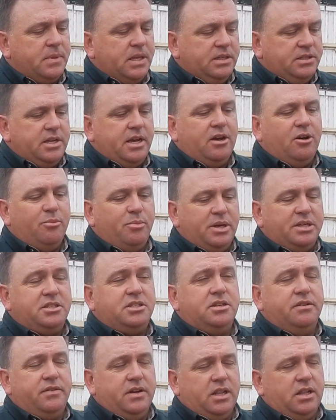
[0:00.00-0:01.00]
to help us
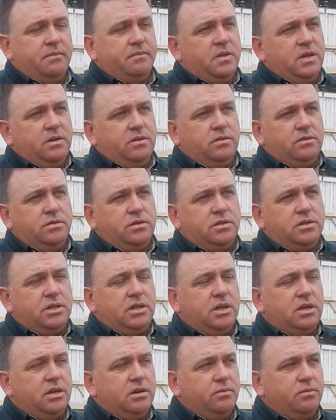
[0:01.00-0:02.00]
develop those,
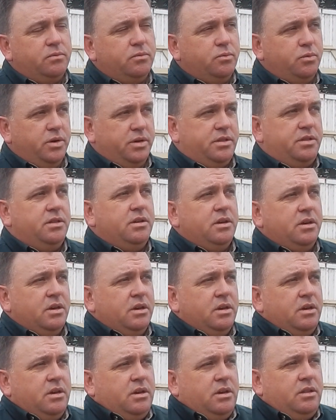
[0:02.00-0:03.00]
with
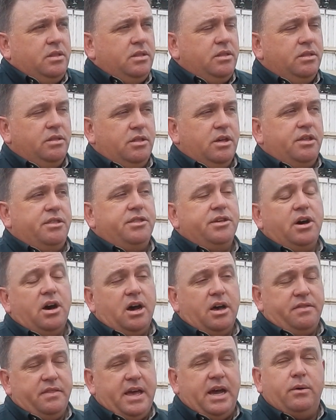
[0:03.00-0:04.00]
the
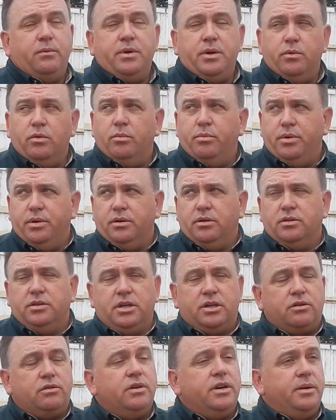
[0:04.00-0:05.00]
thought that we will build
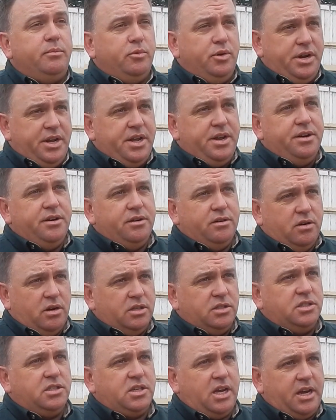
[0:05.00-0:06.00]
a creamery here
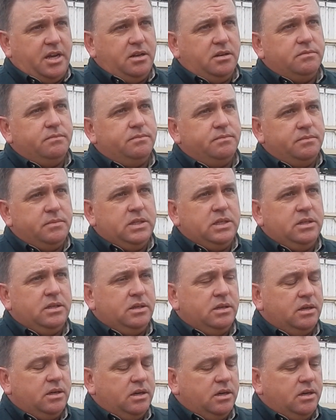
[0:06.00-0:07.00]
on site,
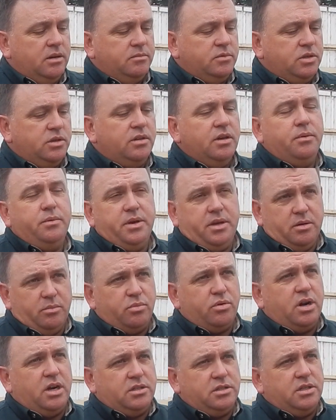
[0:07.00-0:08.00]
so that we can
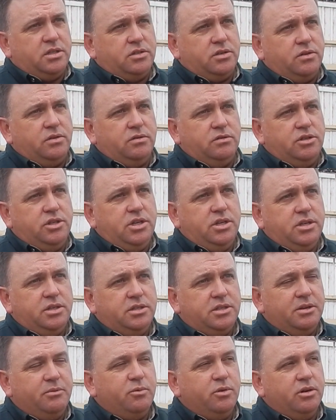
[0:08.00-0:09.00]
process our own
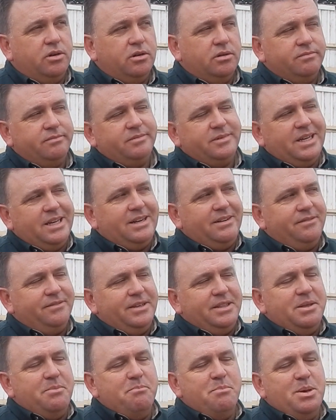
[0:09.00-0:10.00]
cheese. And we're kind of
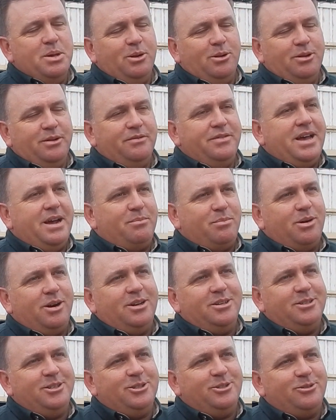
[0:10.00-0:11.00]
in the middle of that
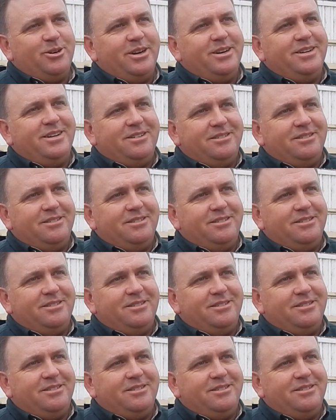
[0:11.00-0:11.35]
process right